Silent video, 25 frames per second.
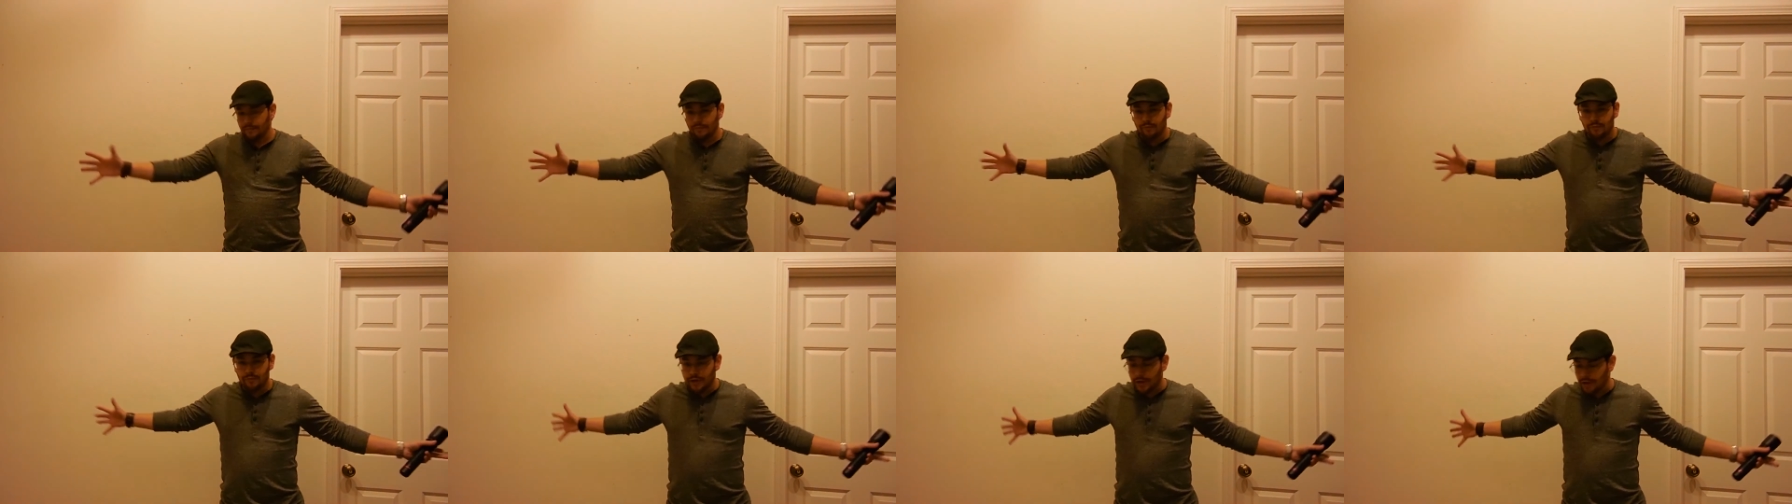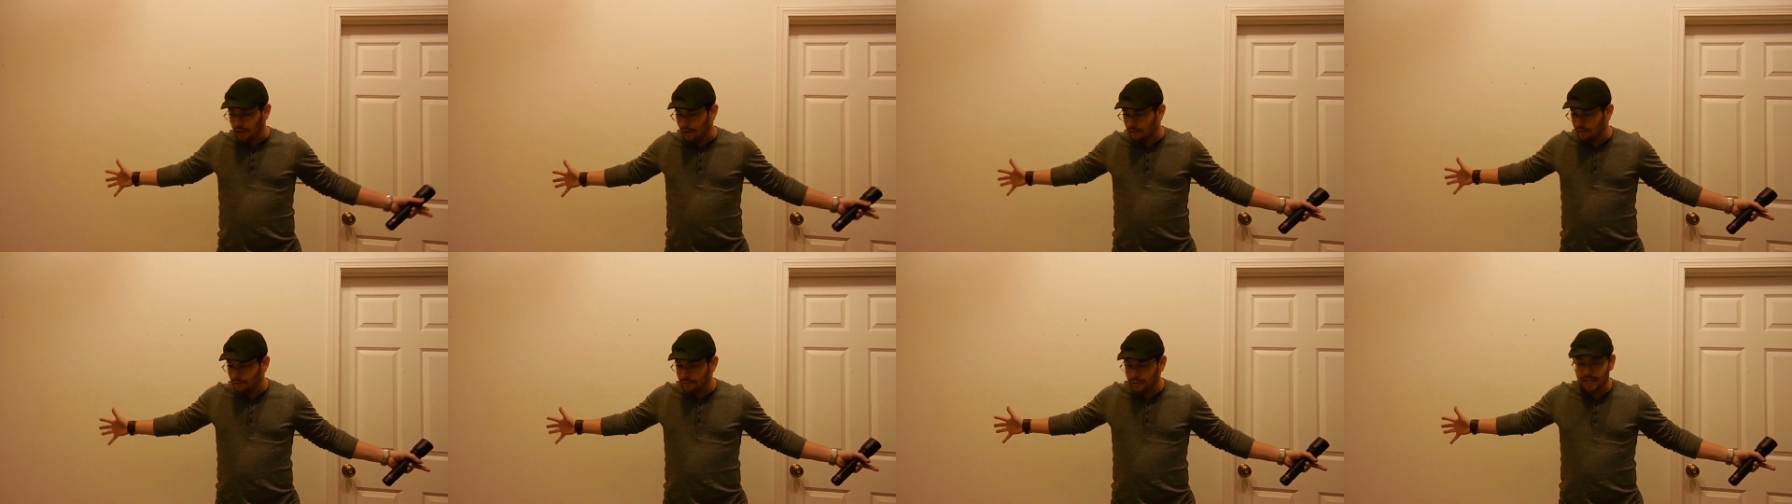you
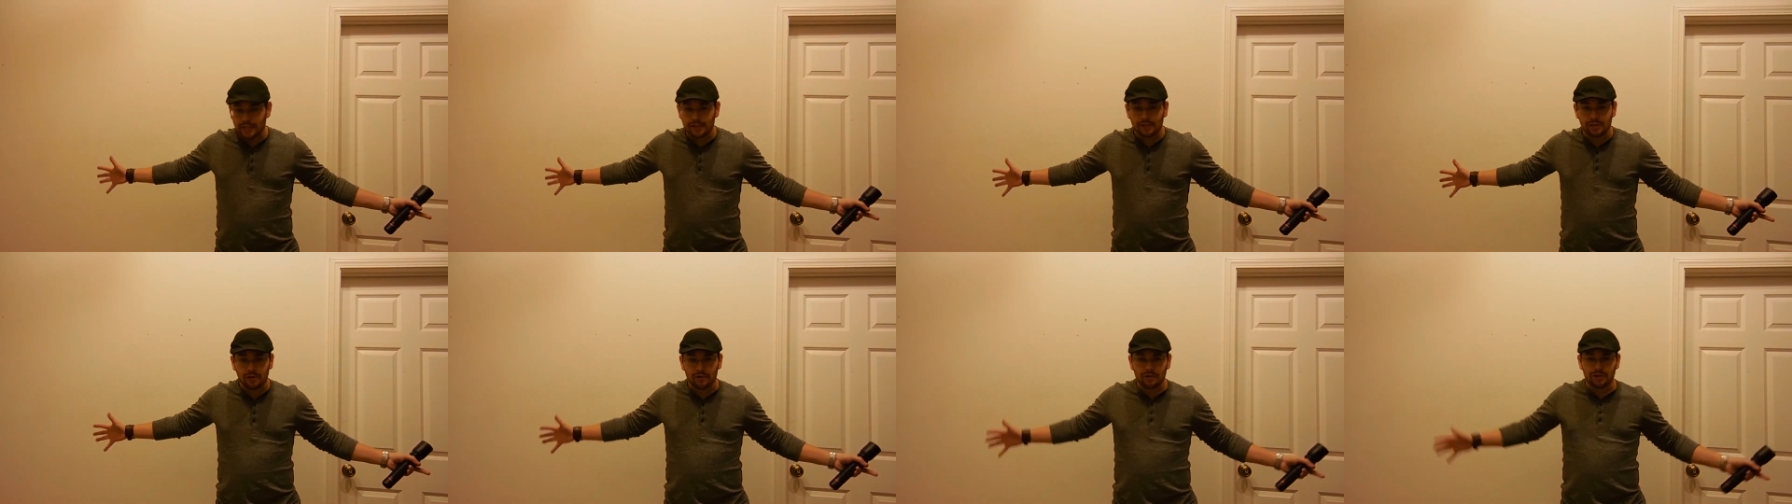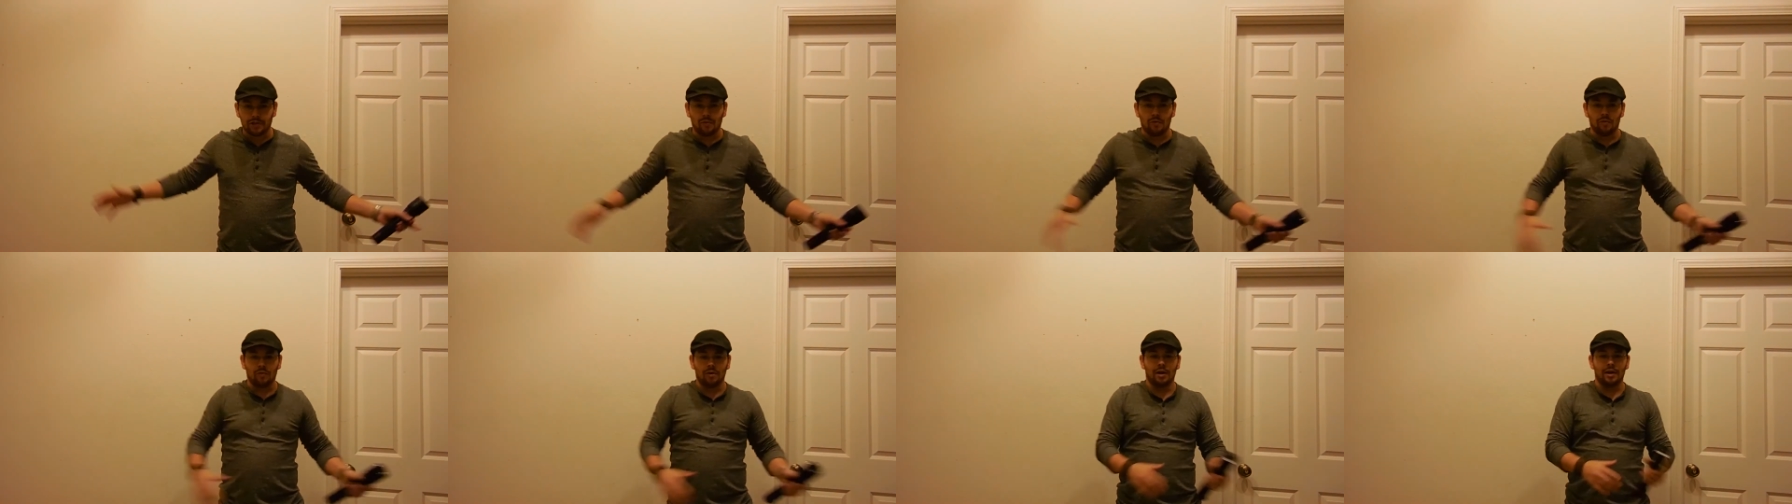know, we can search
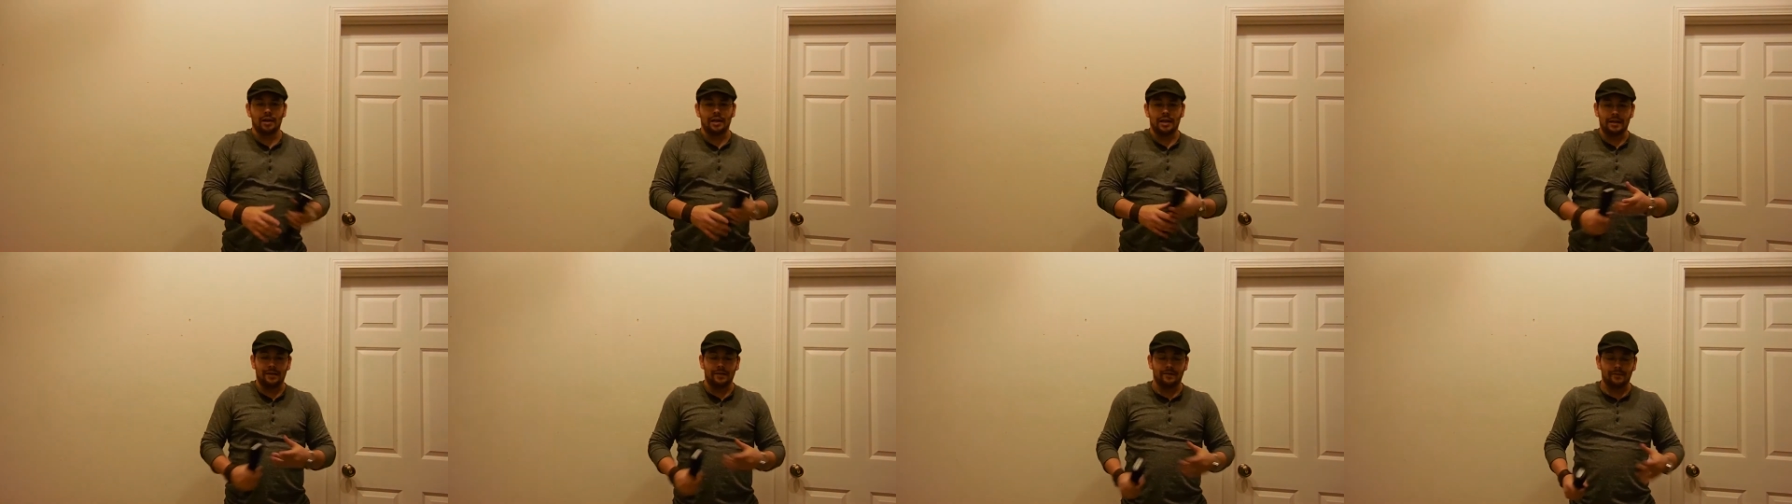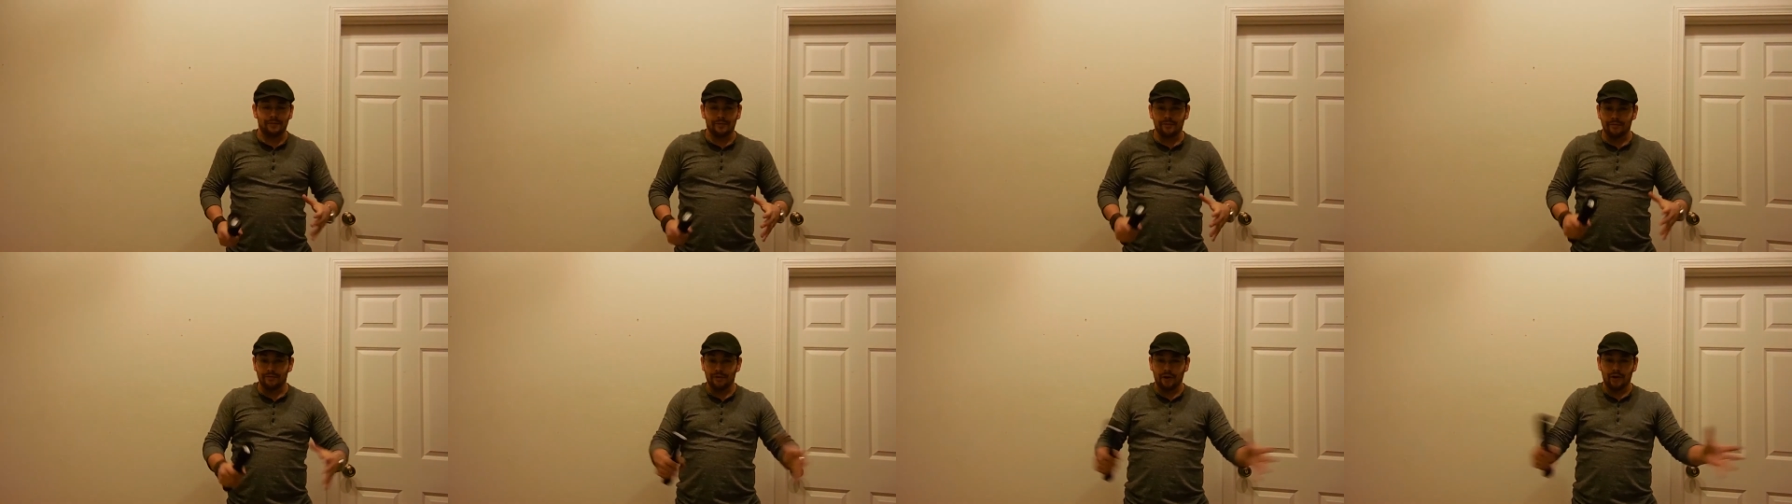a
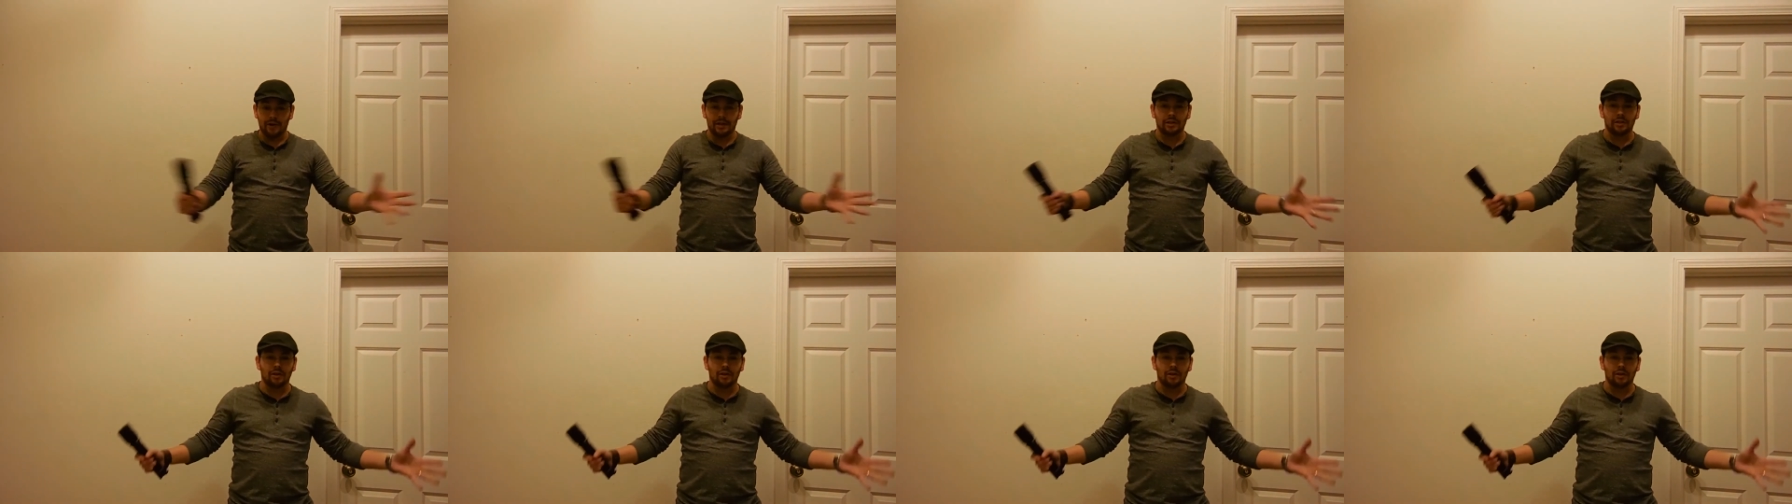very